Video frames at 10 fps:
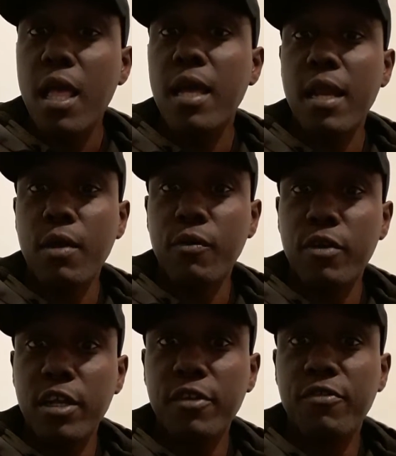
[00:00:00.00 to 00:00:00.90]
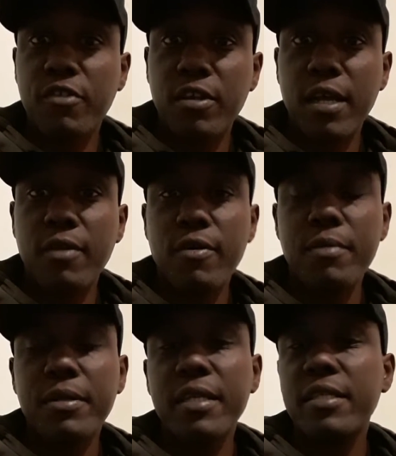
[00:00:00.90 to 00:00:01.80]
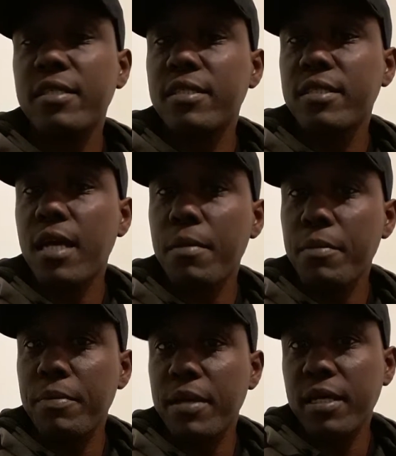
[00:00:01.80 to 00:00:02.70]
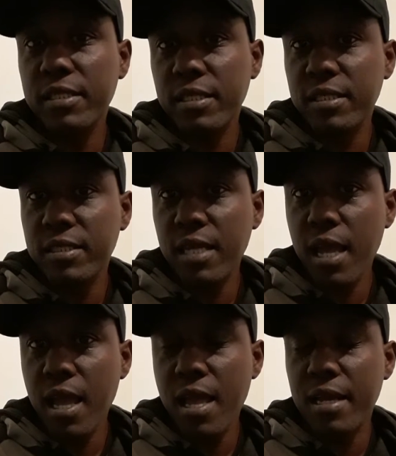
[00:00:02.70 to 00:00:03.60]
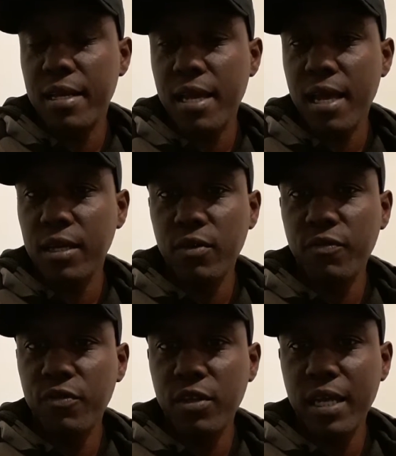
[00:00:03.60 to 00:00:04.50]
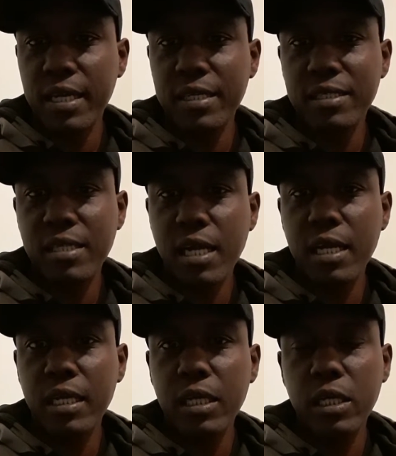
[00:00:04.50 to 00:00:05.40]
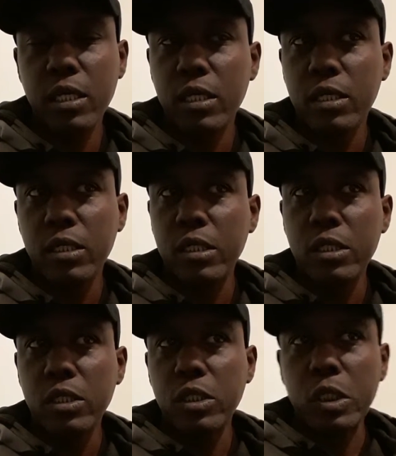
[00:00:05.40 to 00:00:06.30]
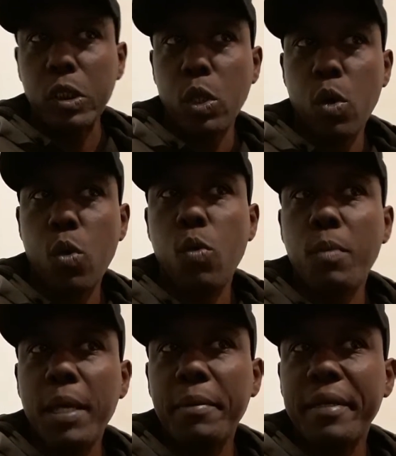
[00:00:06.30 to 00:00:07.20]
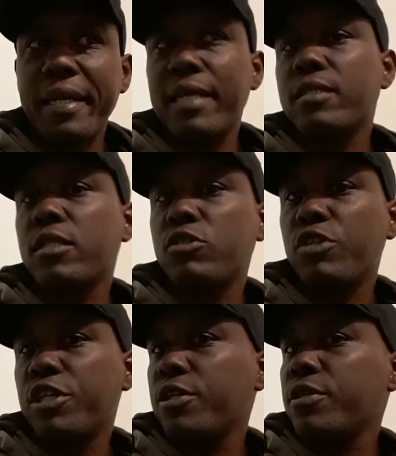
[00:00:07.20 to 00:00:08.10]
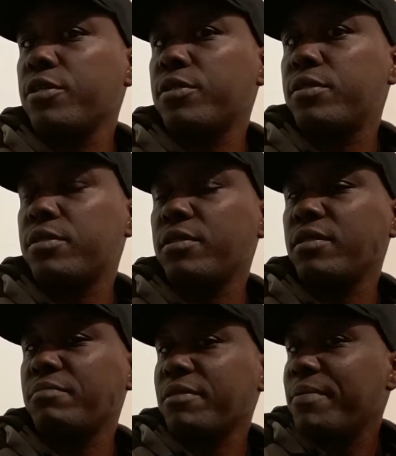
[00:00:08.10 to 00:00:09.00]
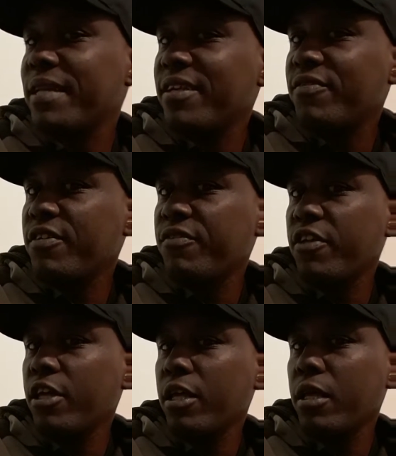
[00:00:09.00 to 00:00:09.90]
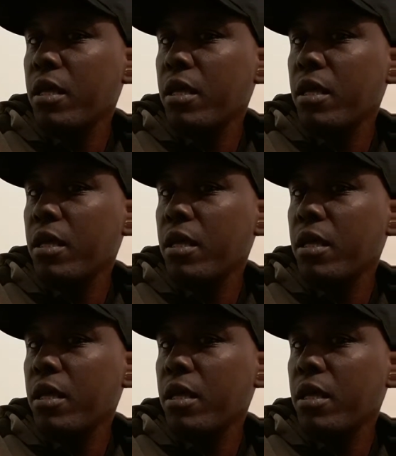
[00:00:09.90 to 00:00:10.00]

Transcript: And I really feel like Revelations is coming because of this, and I don't feel like it's like, oh, maybe in the next 100 years, maybe next 50.